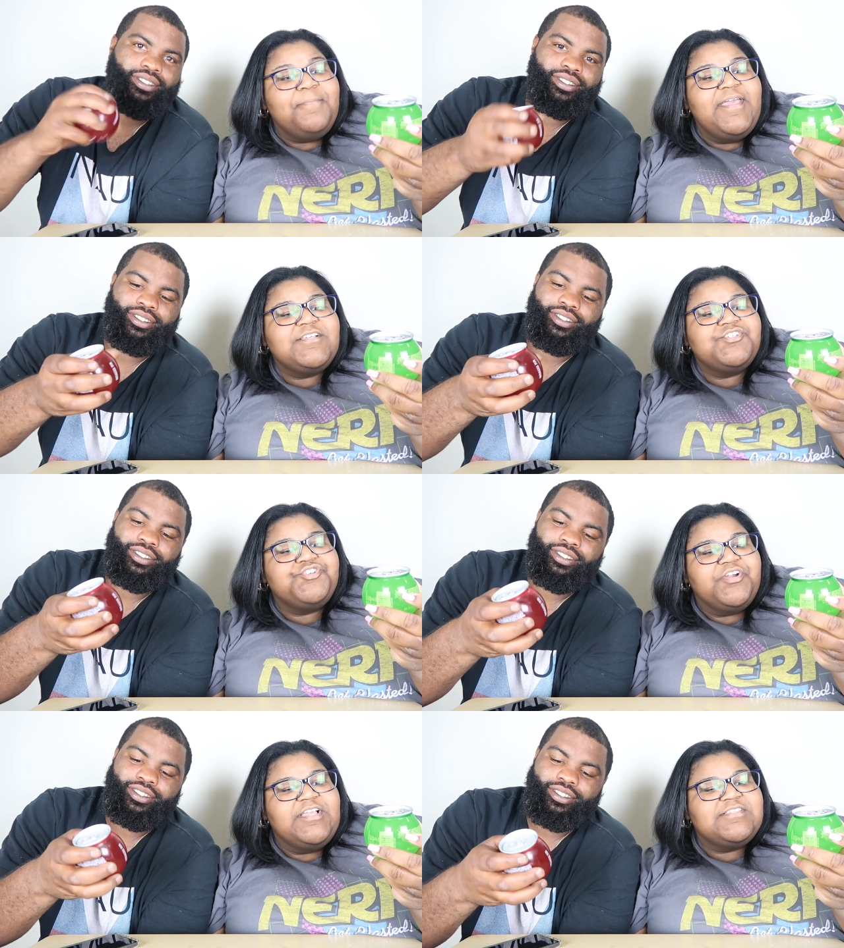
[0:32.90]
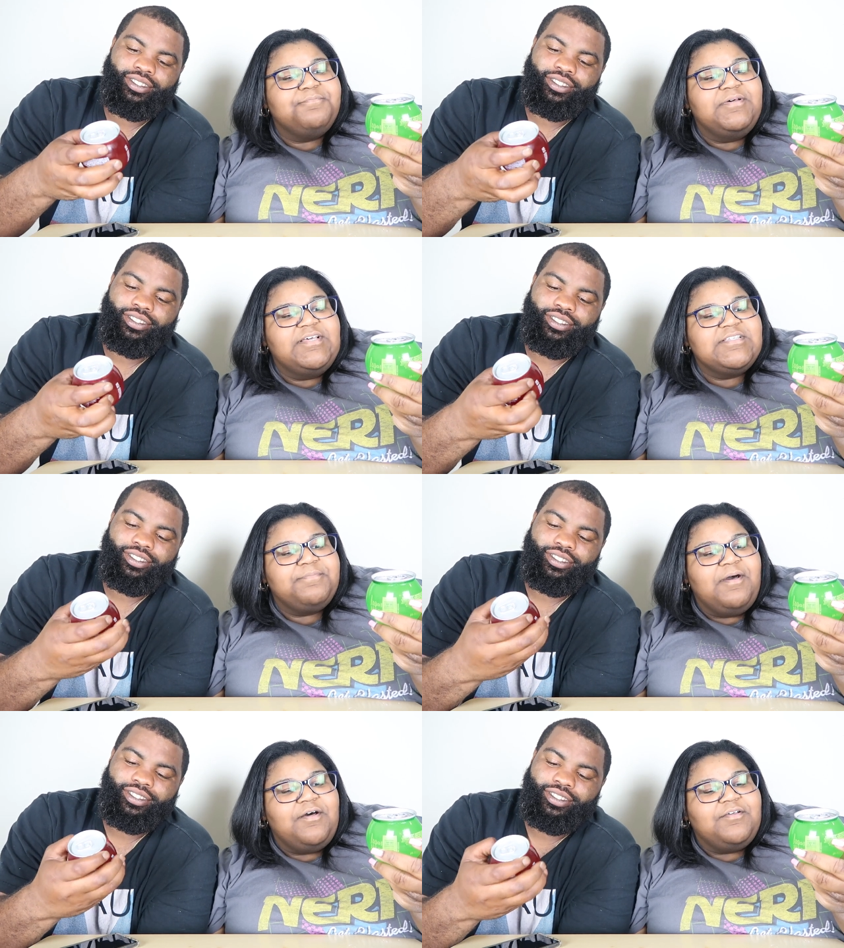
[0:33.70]
Speaker 1: Mixed drinks,
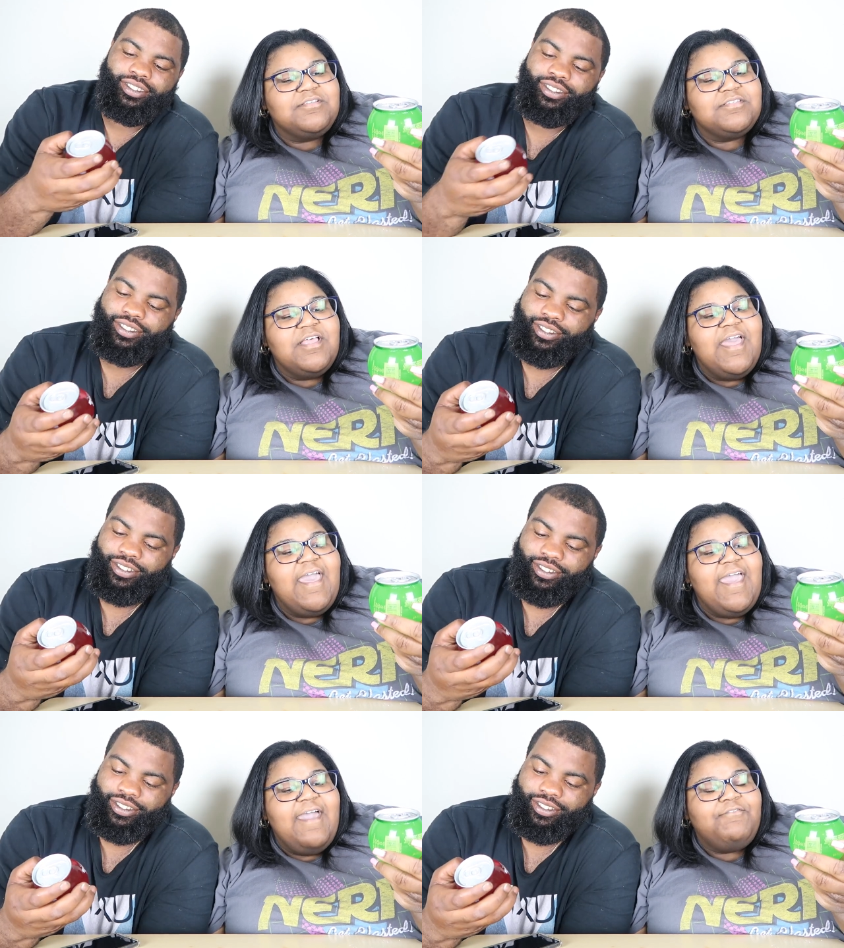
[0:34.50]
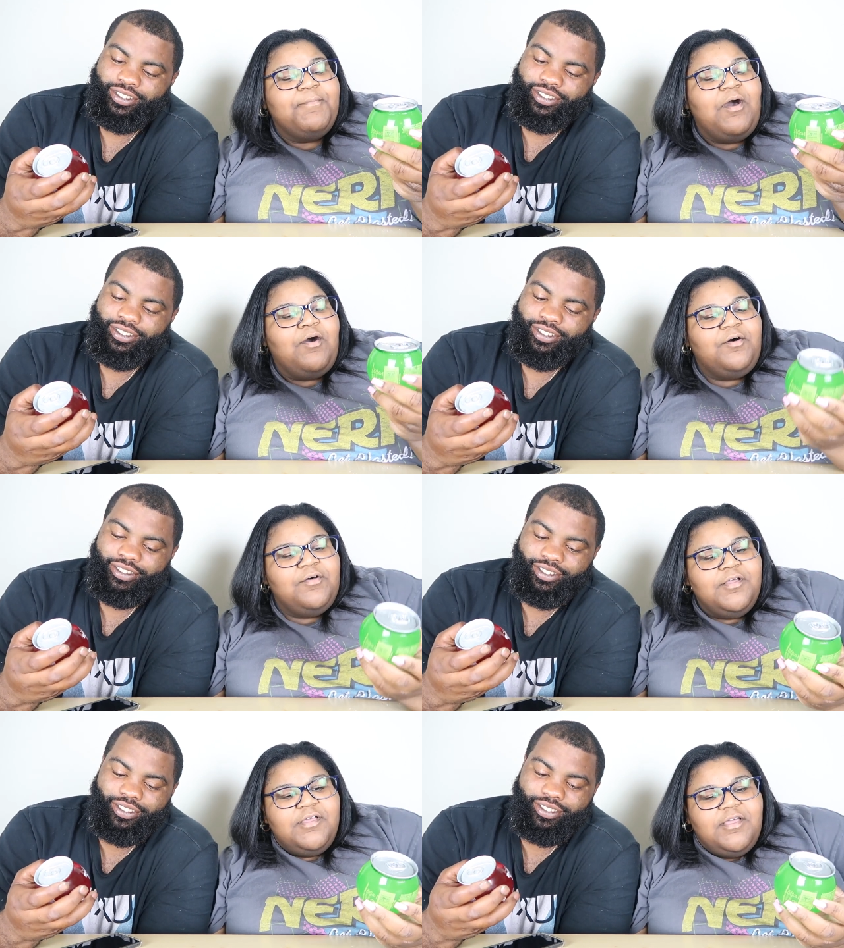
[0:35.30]
BuzzBallz. Have a ball.
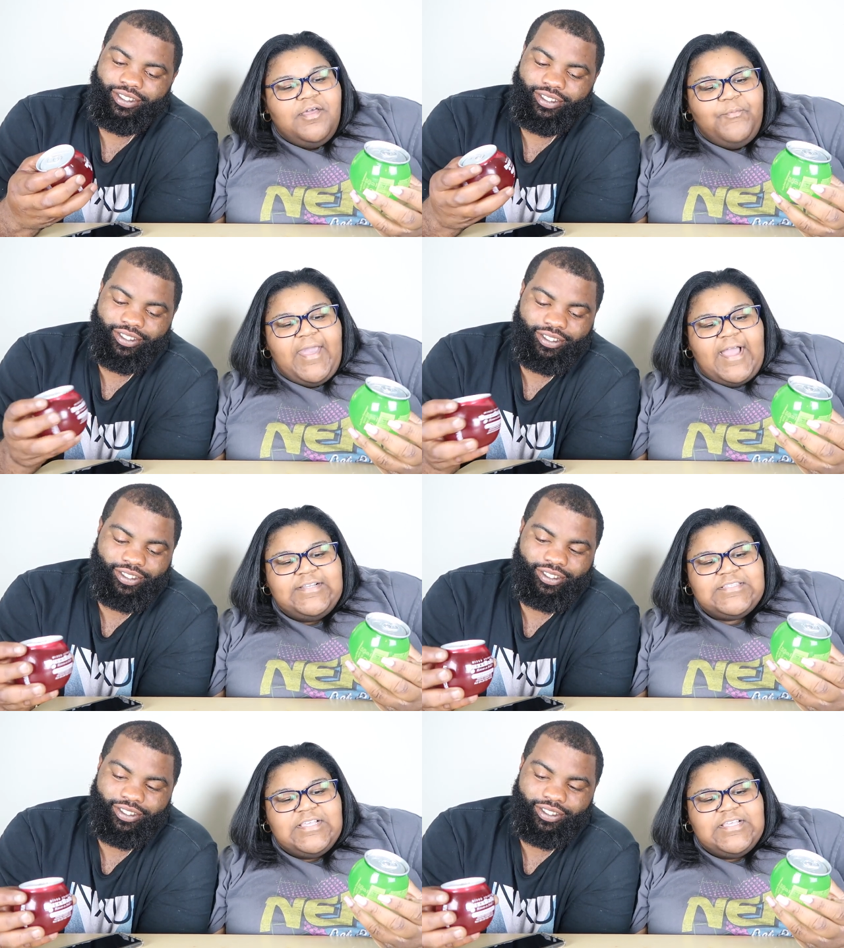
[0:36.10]
We got the